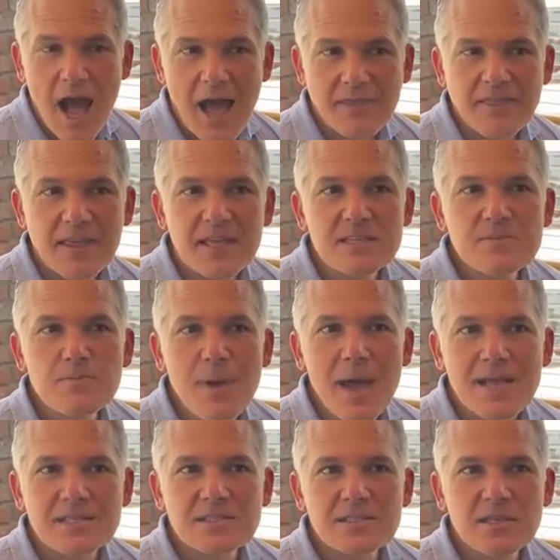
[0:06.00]
I think it's
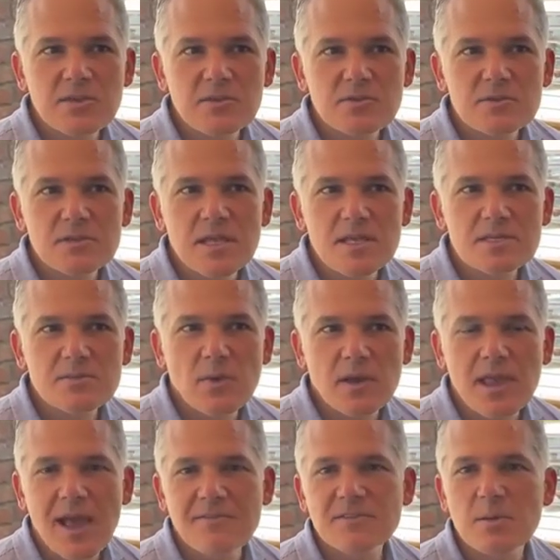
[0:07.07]
best to use this when
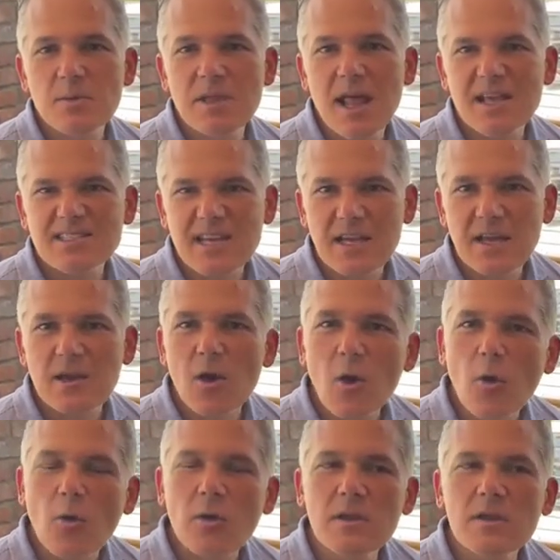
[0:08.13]
you have someone that has
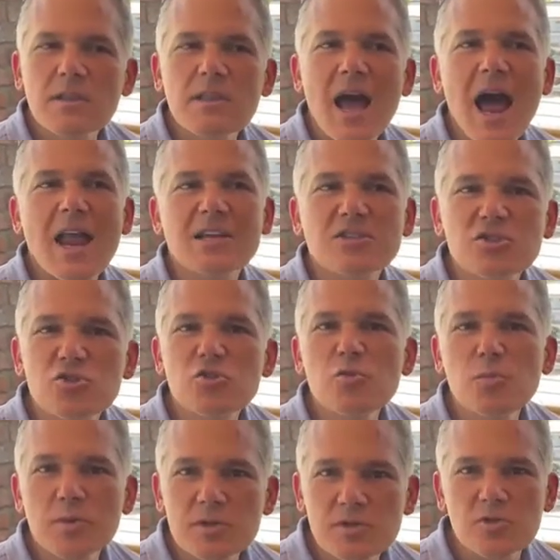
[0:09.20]
like not a
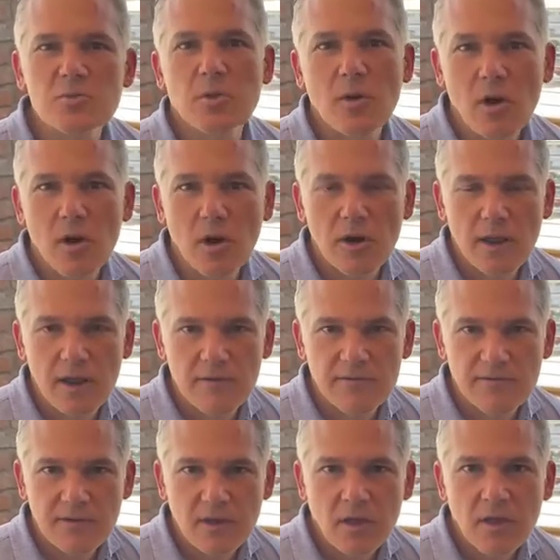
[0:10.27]
super hard end
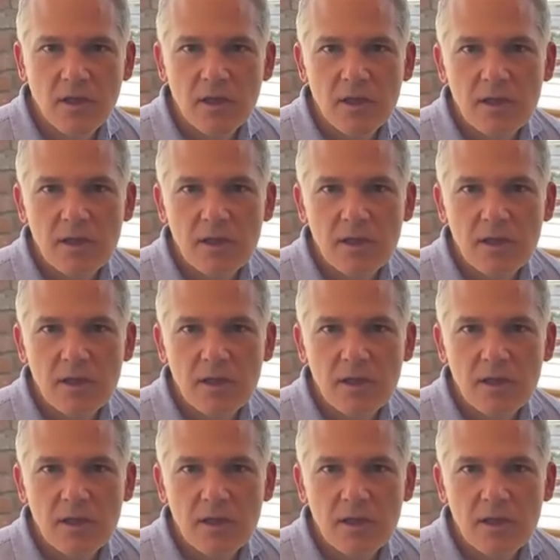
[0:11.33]
feel.